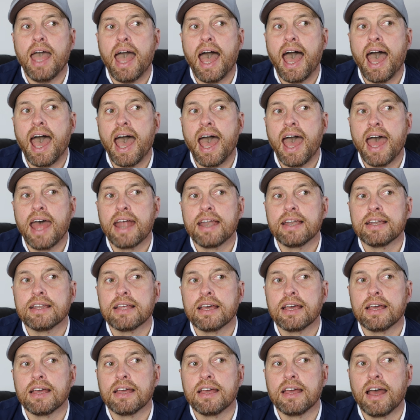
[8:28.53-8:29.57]
And
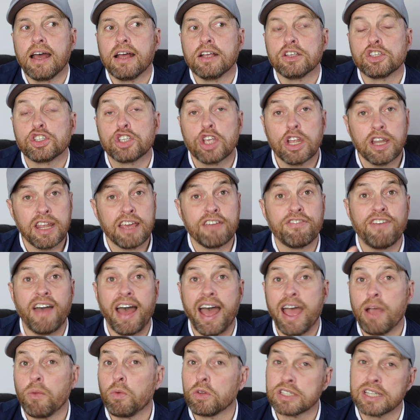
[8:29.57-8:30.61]
certainly if
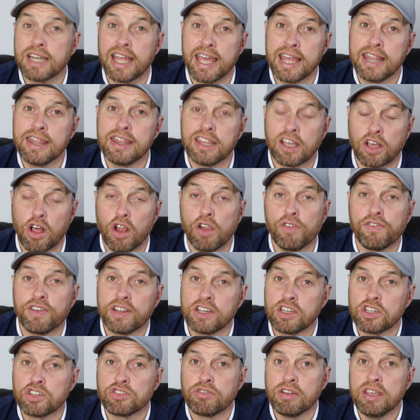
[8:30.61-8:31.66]
I wasn't in the golf
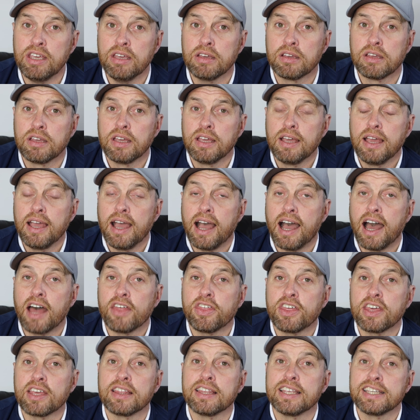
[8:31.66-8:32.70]
industry, I
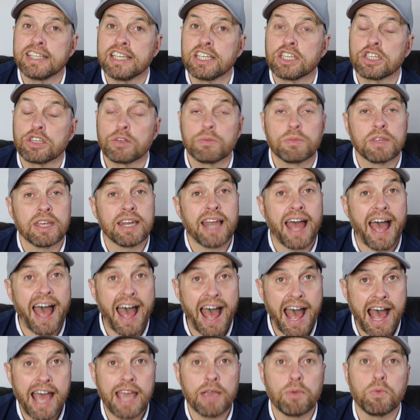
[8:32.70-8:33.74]
think this is something
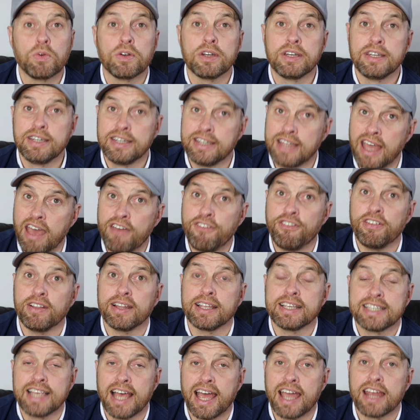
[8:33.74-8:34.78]
I would
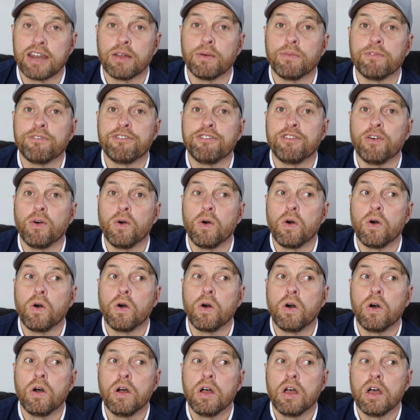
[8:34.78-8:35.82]
definitely sign up
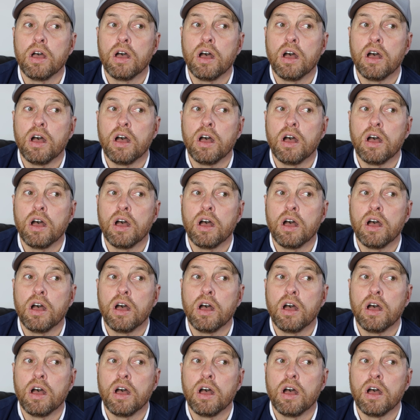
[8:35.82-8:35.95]
for.